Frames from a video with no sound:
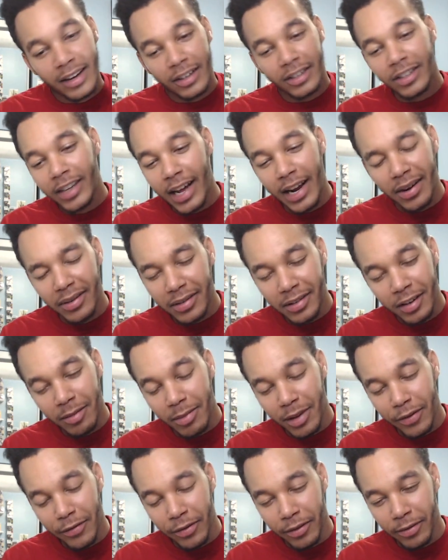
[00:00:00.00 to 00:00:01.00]
shoutouts to
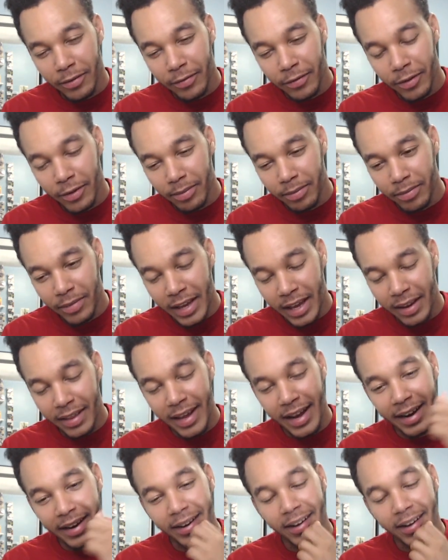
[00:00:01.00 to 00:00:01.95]
me for getting that